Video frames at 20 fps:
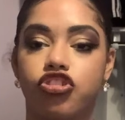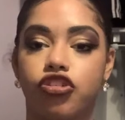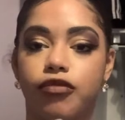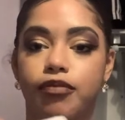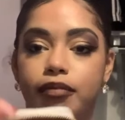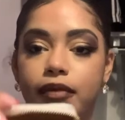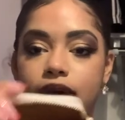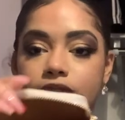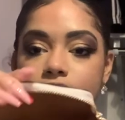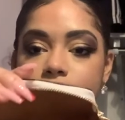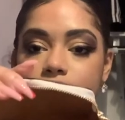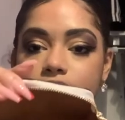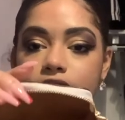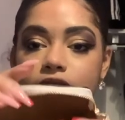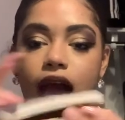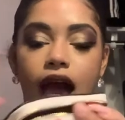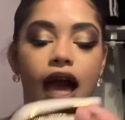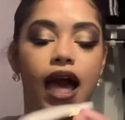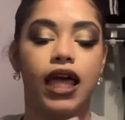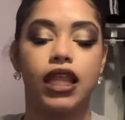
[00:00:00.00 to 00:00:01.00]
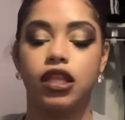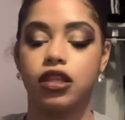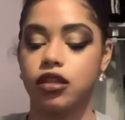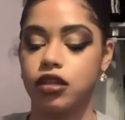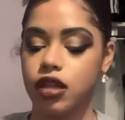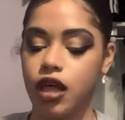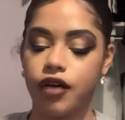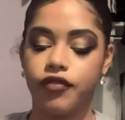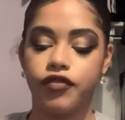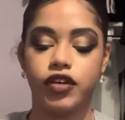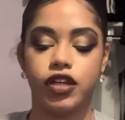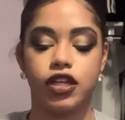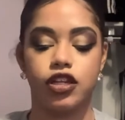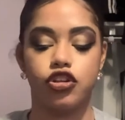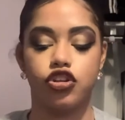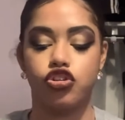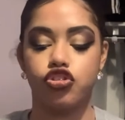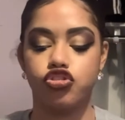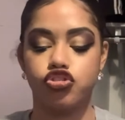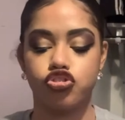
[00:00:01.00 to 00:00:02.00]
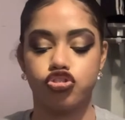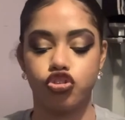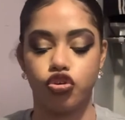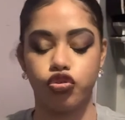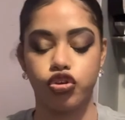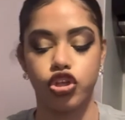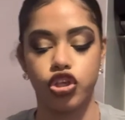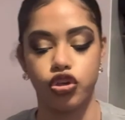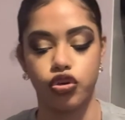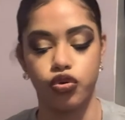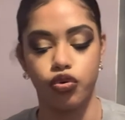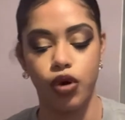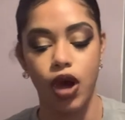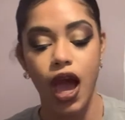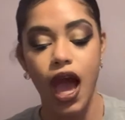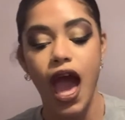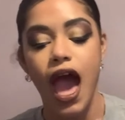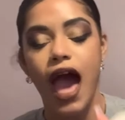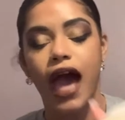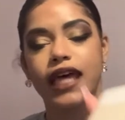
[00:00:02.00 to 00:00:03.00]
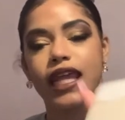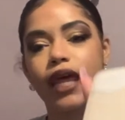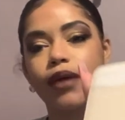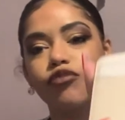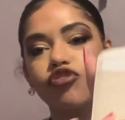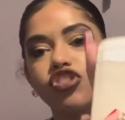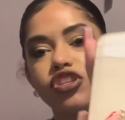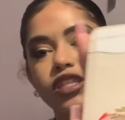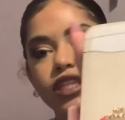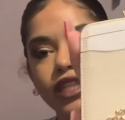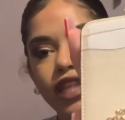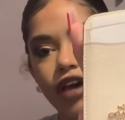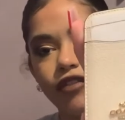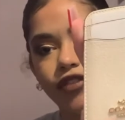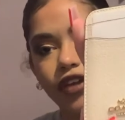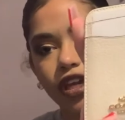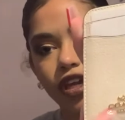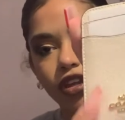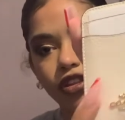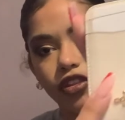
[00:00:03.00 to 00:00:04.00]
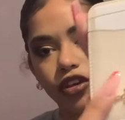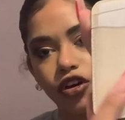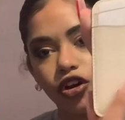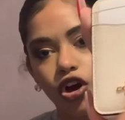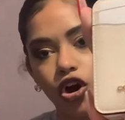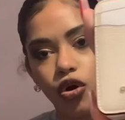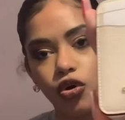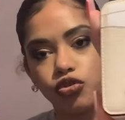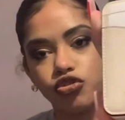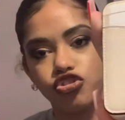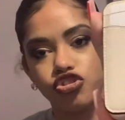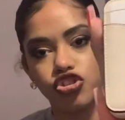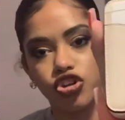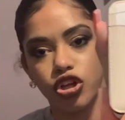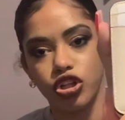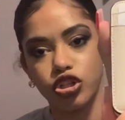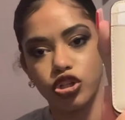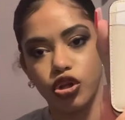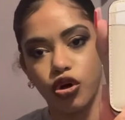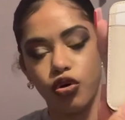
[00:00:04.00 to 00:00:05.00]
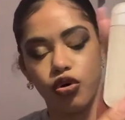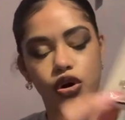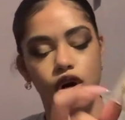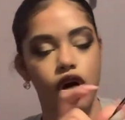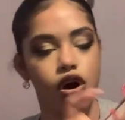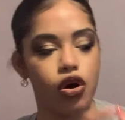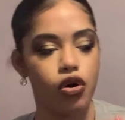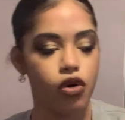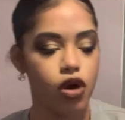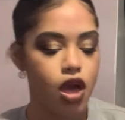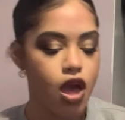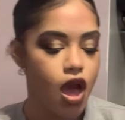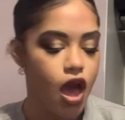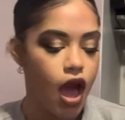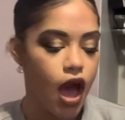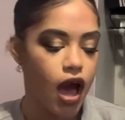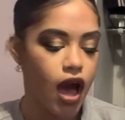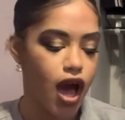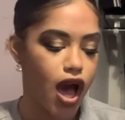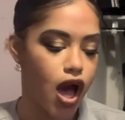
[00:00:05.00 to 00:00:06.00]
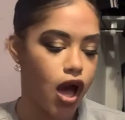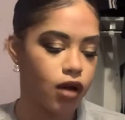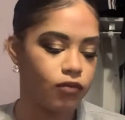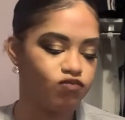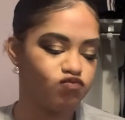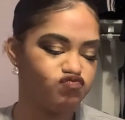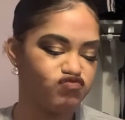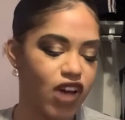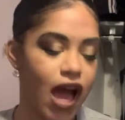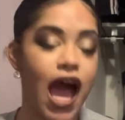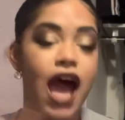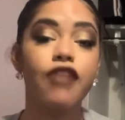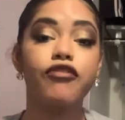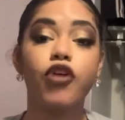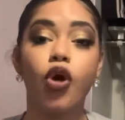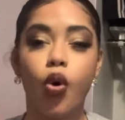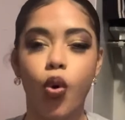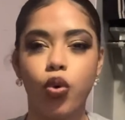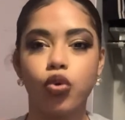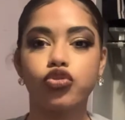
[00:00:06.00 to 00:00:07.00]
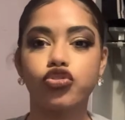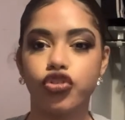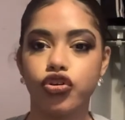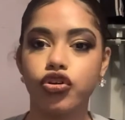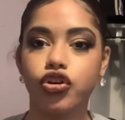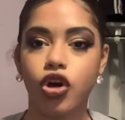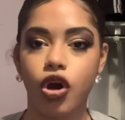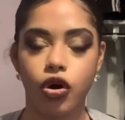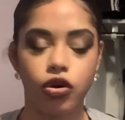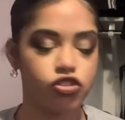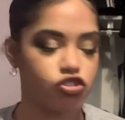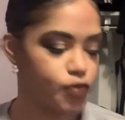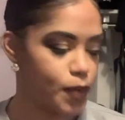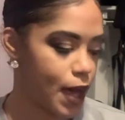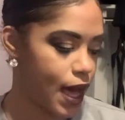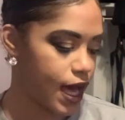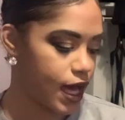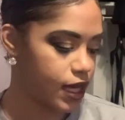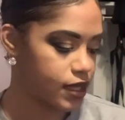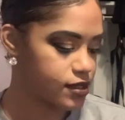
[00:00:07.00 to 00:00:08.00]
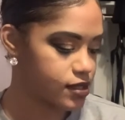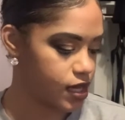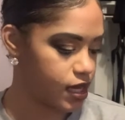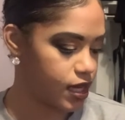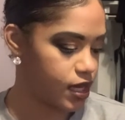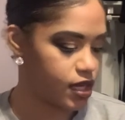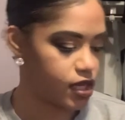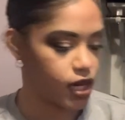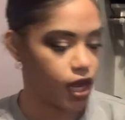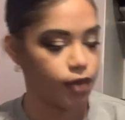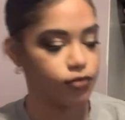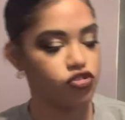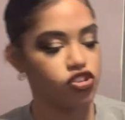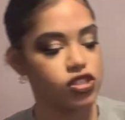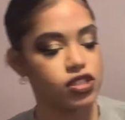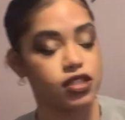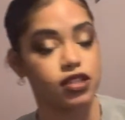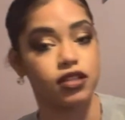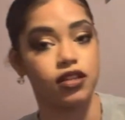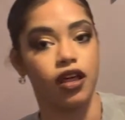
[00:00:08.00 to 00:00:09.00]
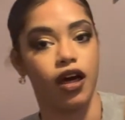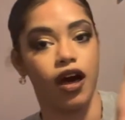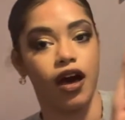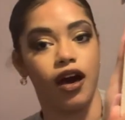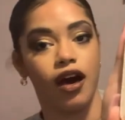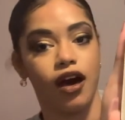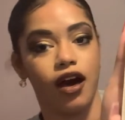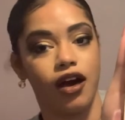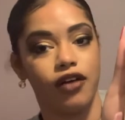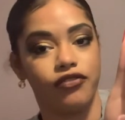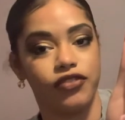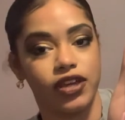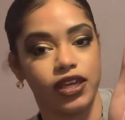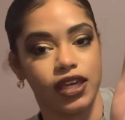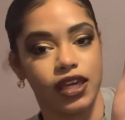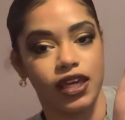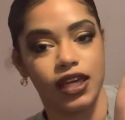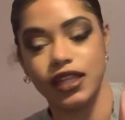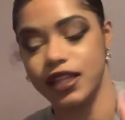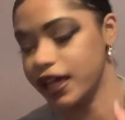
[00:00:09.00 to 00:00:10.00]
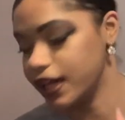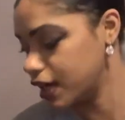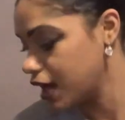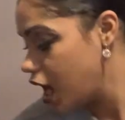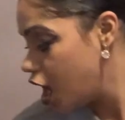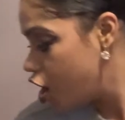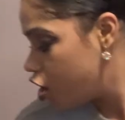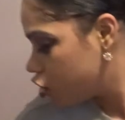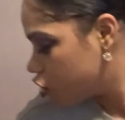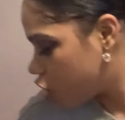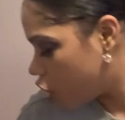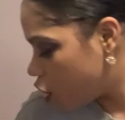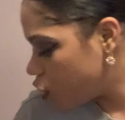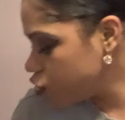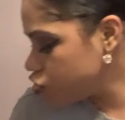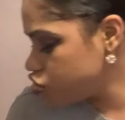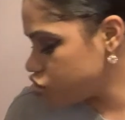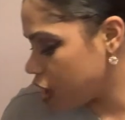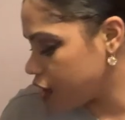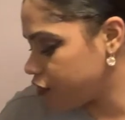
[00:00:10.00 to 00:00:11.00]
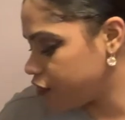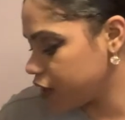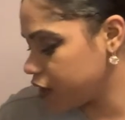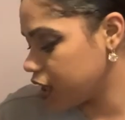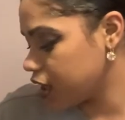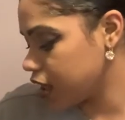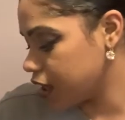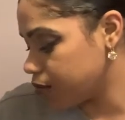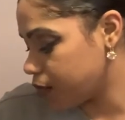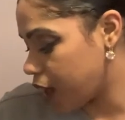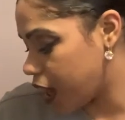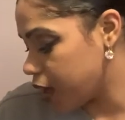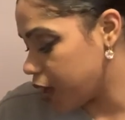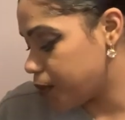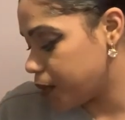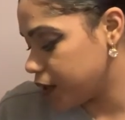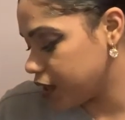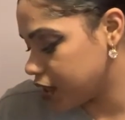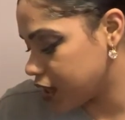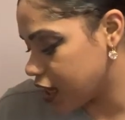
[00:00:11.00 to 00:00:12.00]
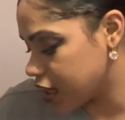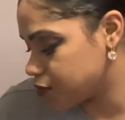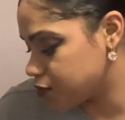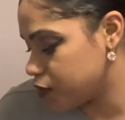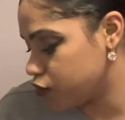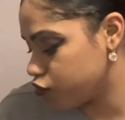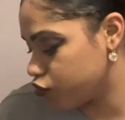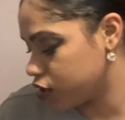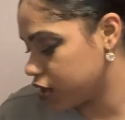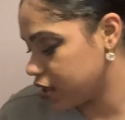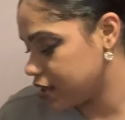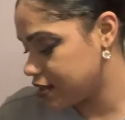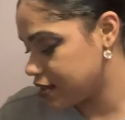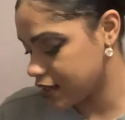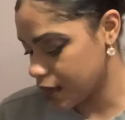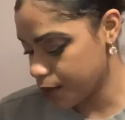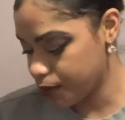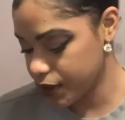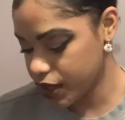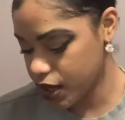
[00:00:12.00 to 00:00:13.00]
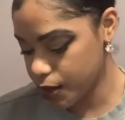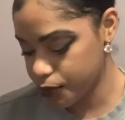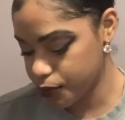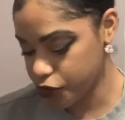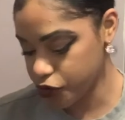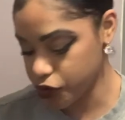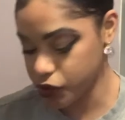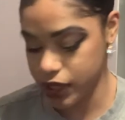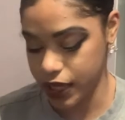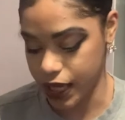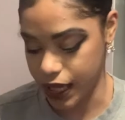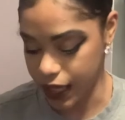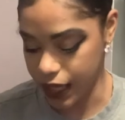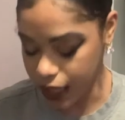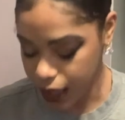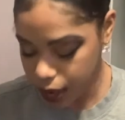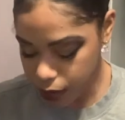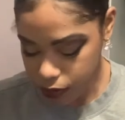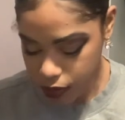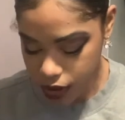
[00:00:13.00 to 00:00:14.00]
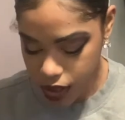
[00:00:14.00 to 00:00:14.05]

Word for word: your money. I love it. It is so cute. And I'm just loving the Coach logo. Um, I have older Coach bags and I'm just loving it. Like Coach, I feel like in my opinion has been really stepping up their game